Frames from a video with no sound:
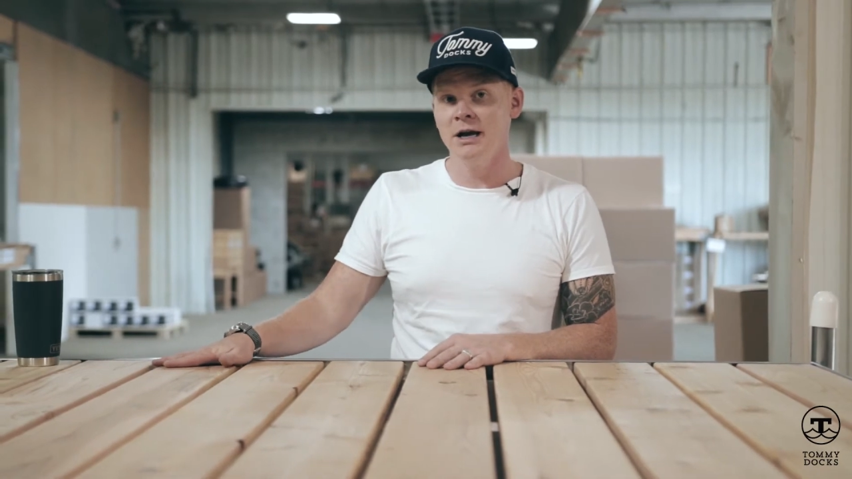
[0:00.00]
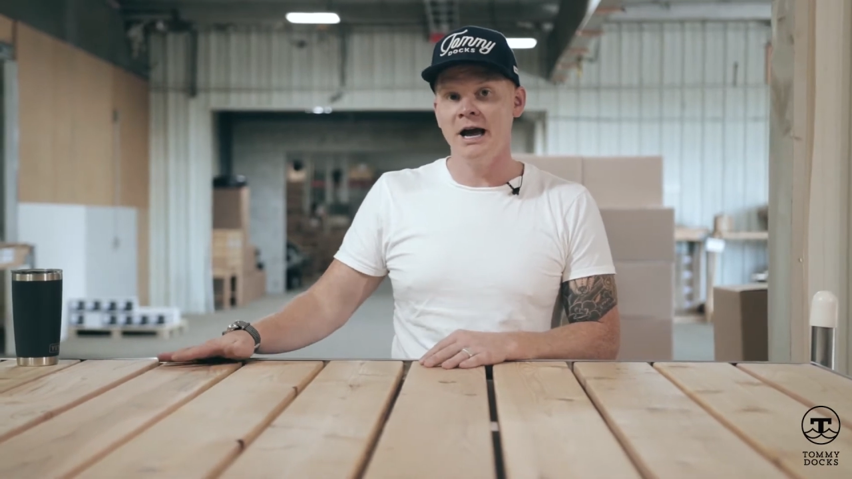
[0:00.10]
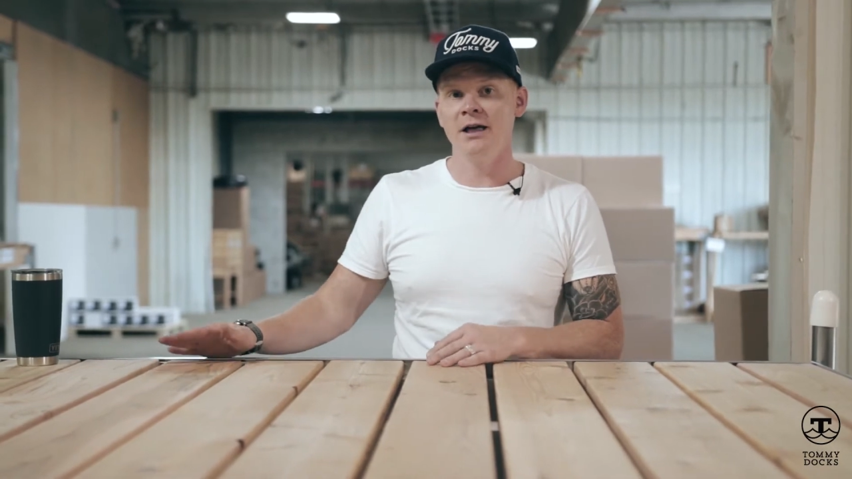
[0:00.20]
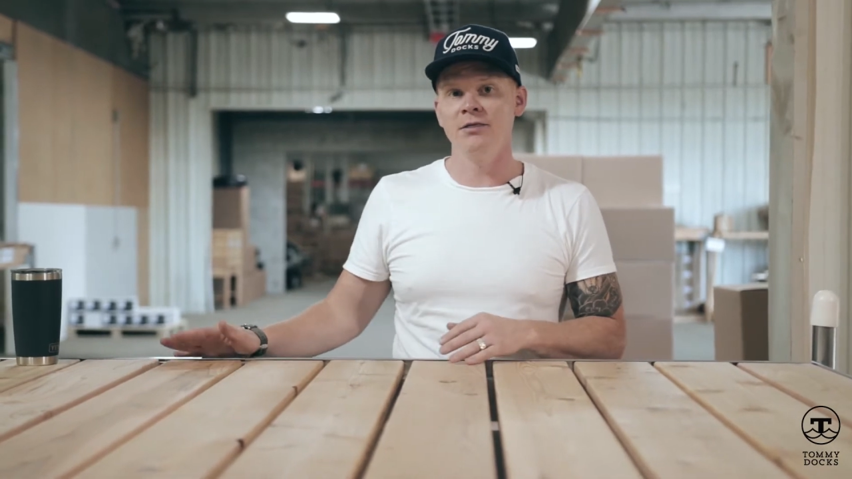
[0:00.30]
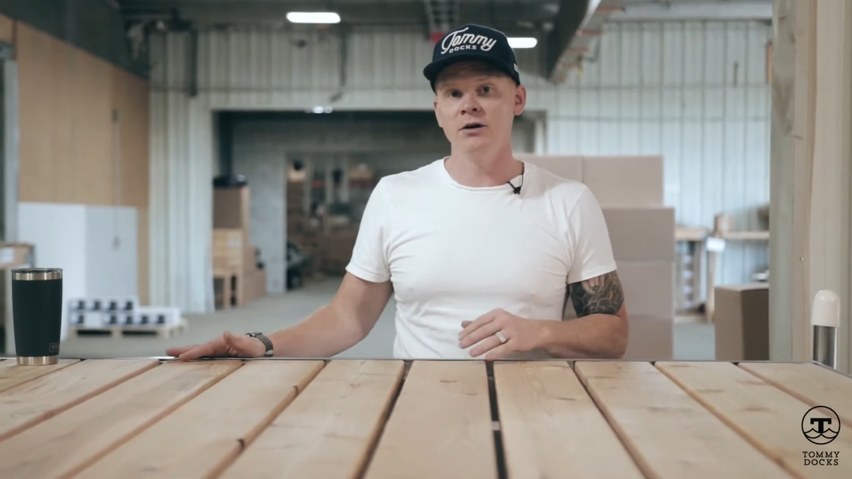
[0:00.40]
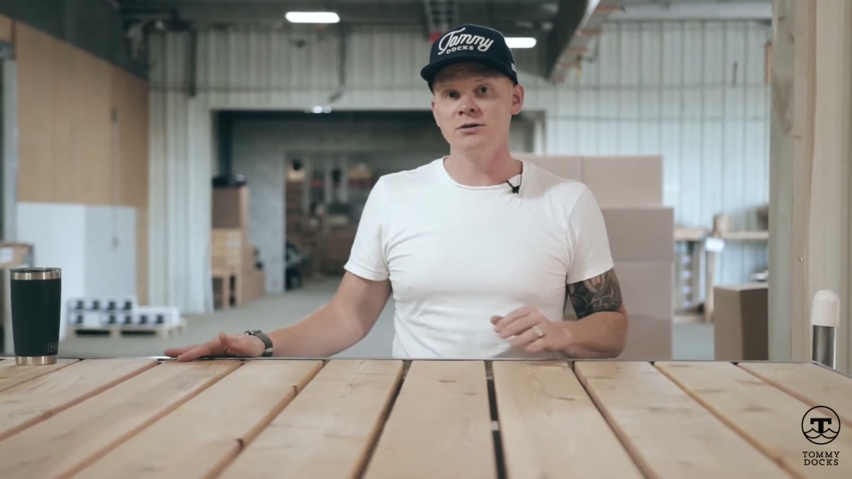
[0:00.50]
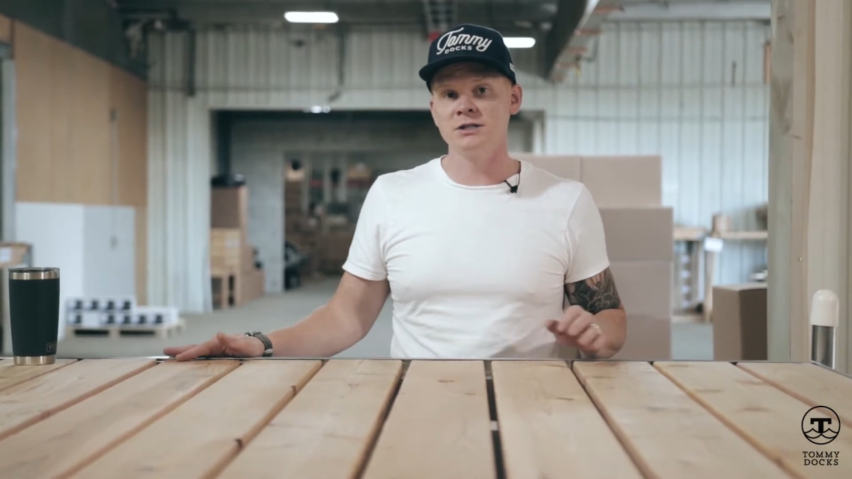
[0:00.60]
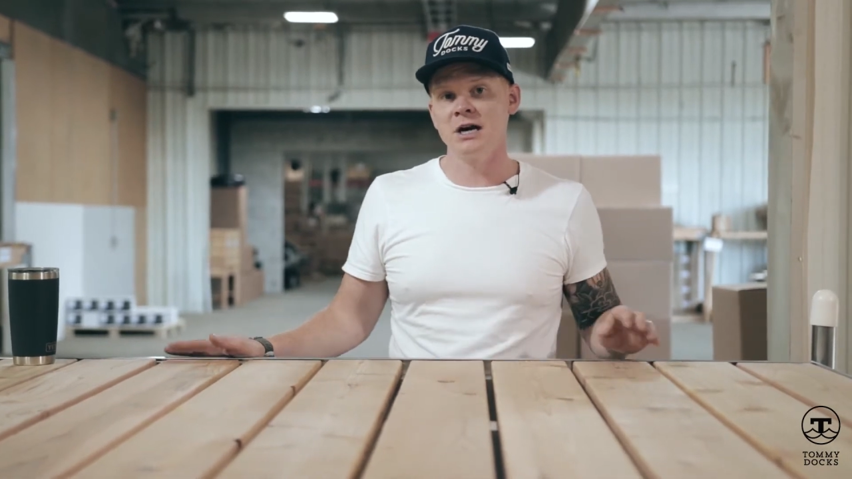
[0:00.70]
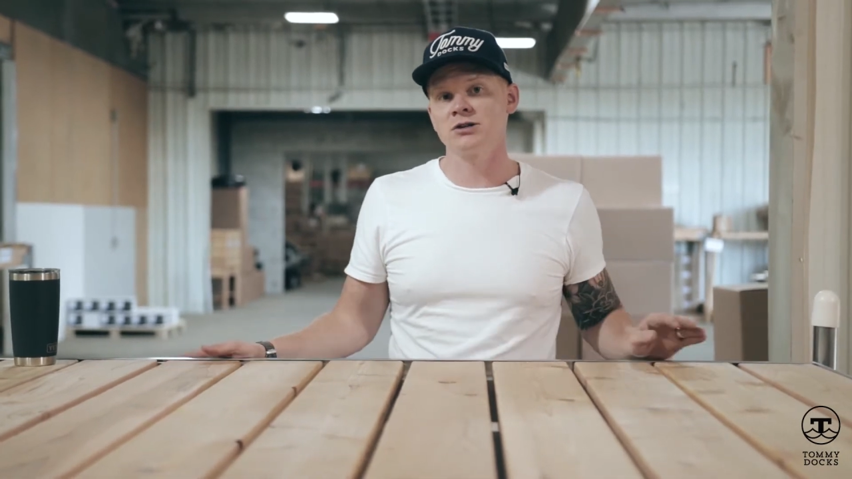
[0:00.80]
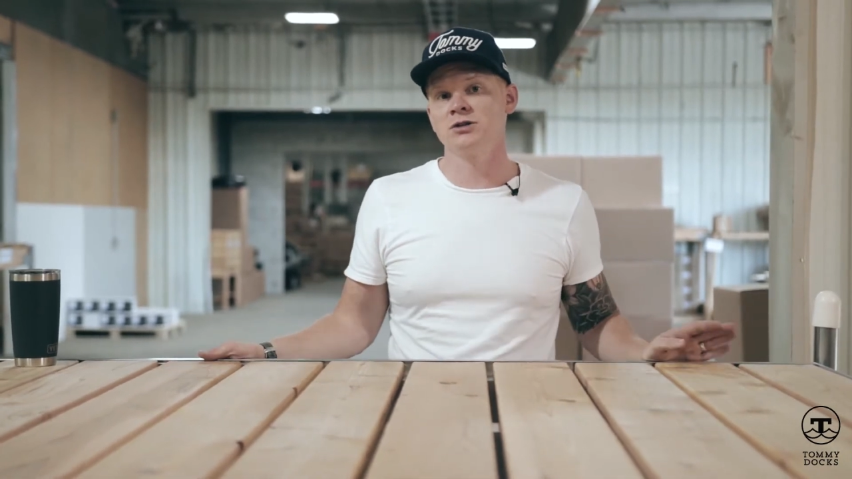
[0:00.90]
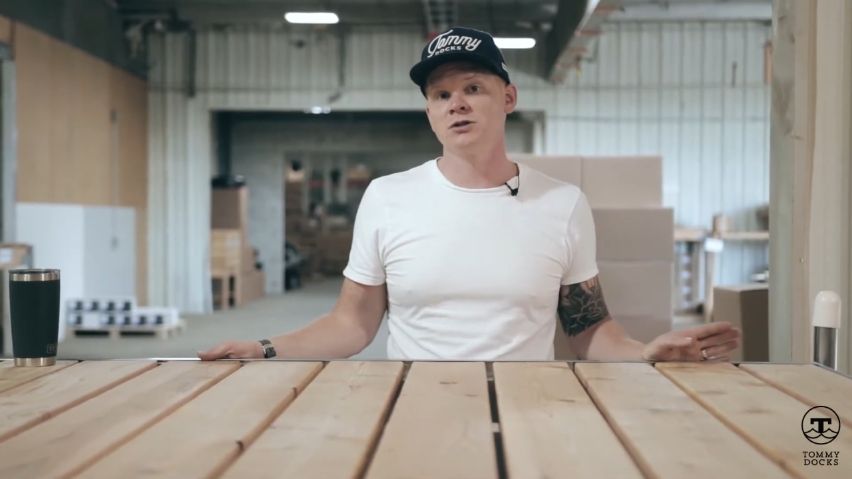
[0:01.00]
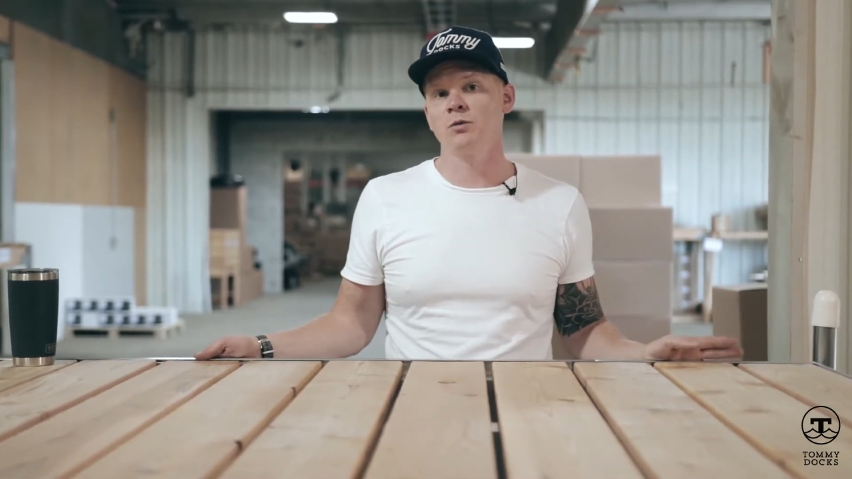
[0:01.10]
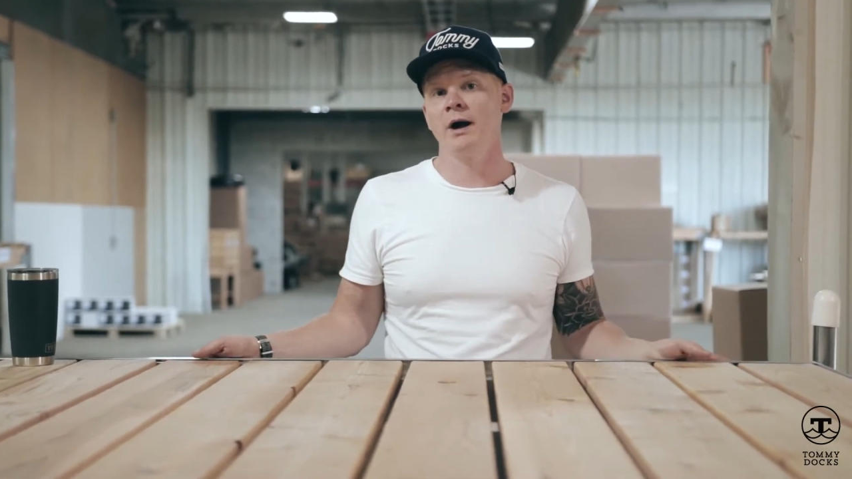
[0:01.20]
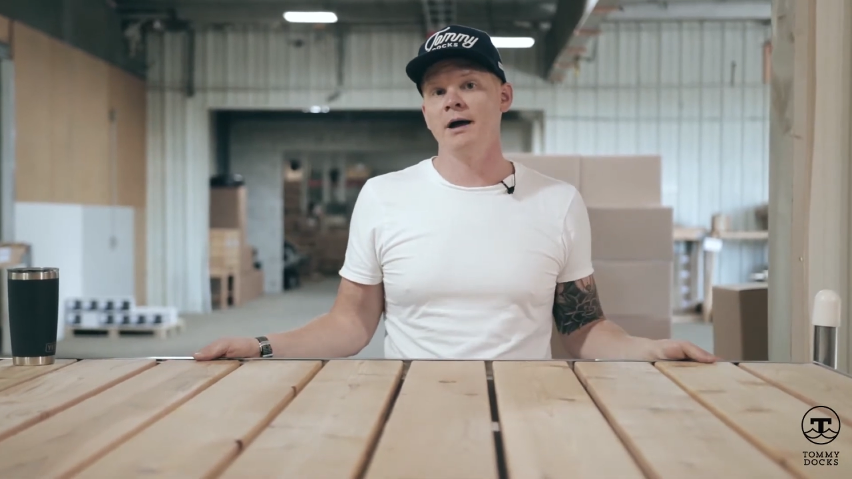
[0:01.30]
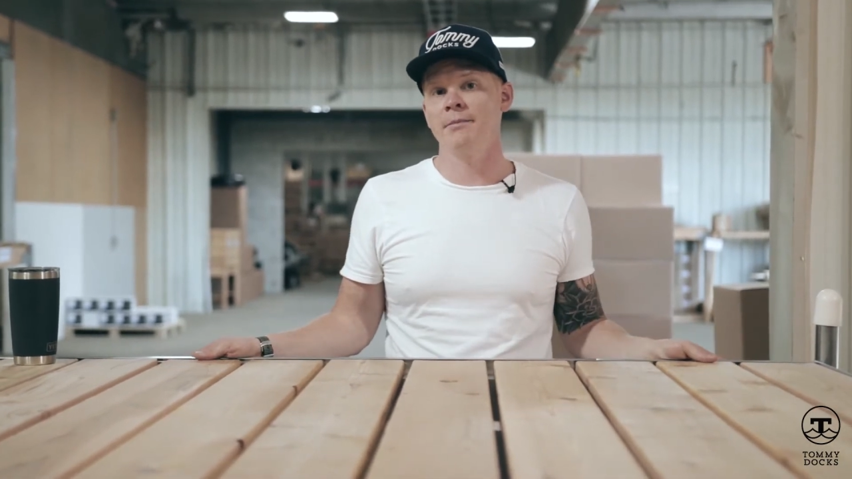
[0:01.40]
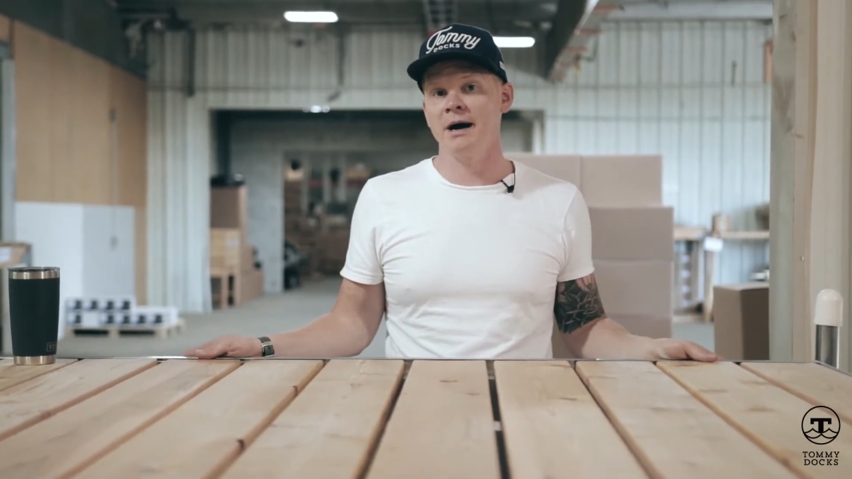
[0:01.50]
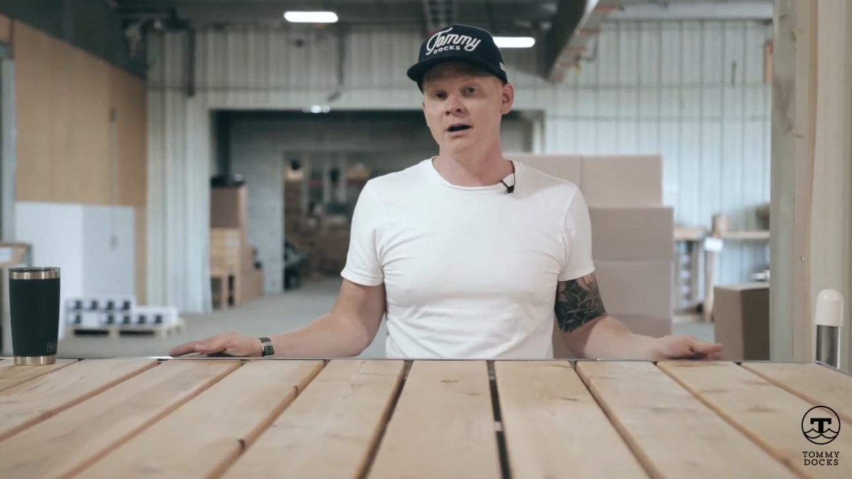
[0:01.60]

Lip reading: and those sections weigh about